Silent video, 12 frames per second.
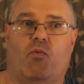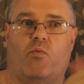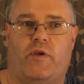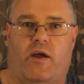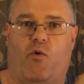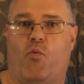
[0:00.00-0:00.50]

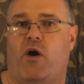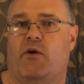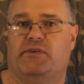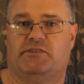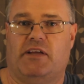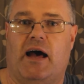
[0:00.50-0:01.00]
you know, where
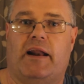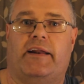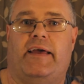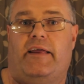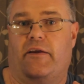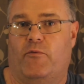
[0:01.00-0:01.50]
we
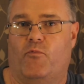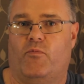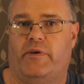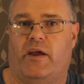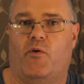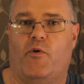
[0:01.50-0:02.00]
started at
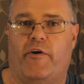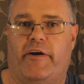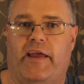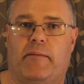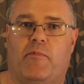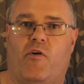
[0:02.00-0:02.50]
and, you know, where
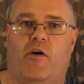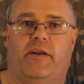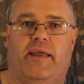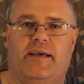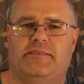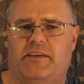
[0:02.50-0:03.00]
I am right
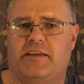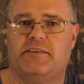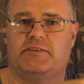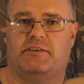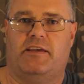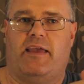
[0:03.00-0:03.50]
now. So you can
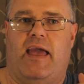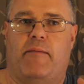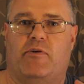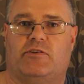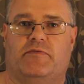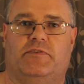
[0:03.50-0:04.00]
see how
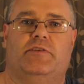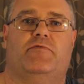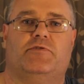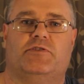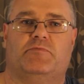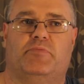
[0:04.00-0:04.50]
much of a
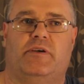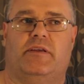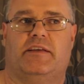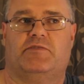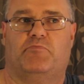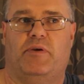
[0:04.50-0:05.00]
difference it's been.
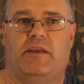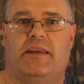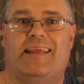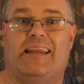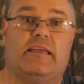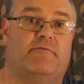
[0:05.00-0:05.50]
It's been
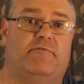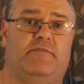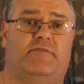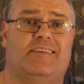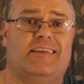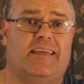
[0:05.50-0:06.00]
nearly
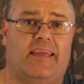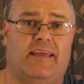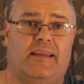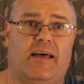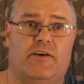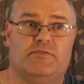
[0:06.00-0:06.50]
fifteen
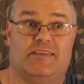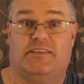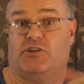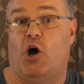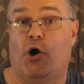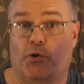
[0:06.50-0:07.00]
kilos in
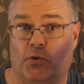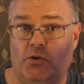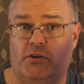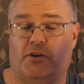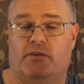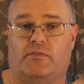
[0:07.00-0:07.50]
total
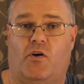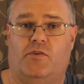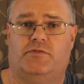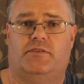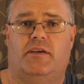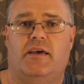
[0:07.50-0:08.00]
that I've
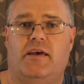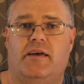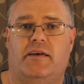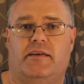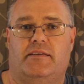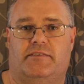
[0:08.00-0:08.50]
lost
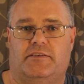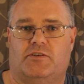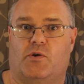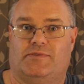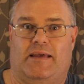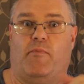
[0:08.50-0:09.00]
since
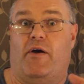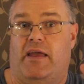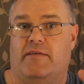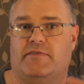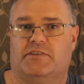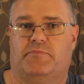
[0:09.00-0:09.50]
I was at my
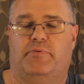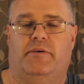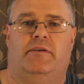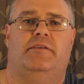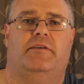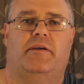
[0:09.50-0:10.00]
heaviest
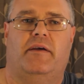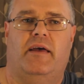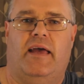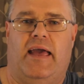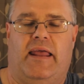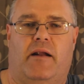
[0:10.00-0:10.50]
peak.
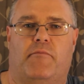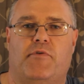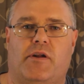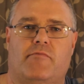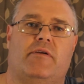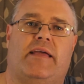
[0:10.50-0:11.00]
And I'm
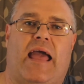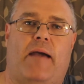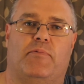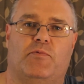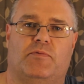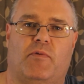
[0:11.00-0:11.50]
really, really
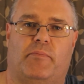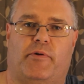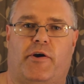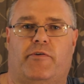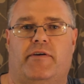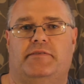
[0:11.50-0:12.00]
happy with my
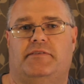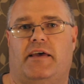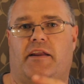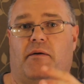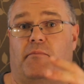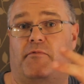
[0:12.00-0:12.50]
progress,
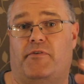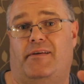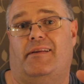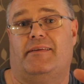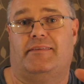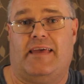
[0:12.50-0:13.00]
and I'm
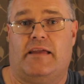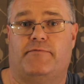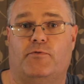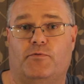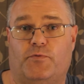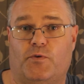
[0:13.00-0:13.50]
really
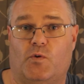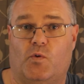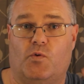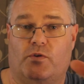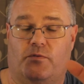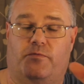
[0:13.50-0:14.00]
thankful
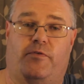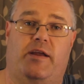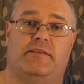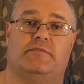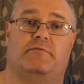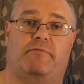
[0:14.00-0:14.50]
for the
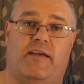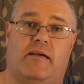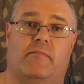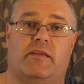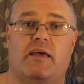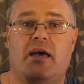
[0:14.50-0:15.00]
friends and
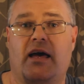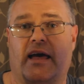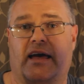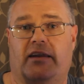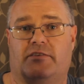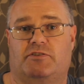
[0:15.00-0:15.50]
family
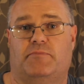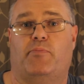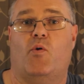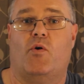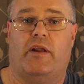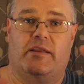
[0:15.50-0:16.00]
and the
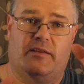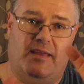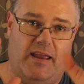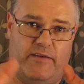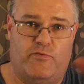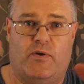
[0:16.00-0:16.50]
support and
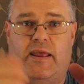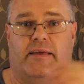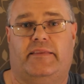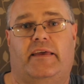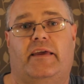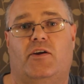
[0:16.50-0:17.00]
everyone
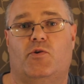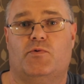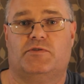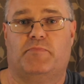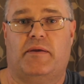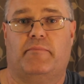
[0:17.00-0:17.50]
out there who
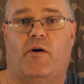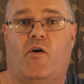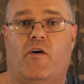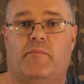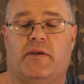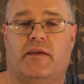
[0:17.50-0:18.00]
has been
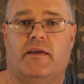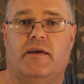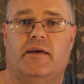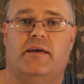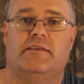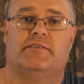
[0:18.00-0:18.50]
behind me.
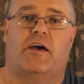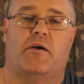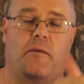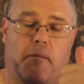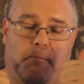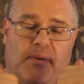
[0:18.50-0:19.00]

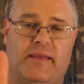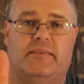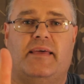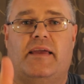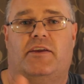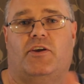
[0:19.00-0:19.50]
So big
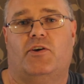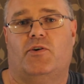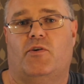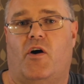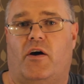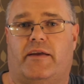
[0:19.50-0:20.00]
thank
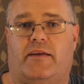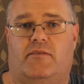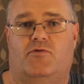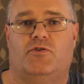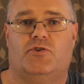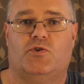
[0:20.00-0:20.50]
you. I
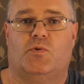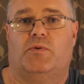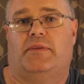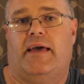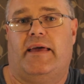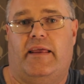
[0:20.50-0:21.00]
couldn't do it
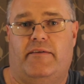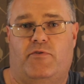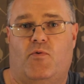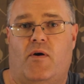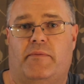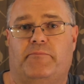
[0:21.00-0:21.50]
without
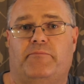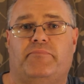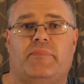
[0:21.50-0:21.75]
everyone.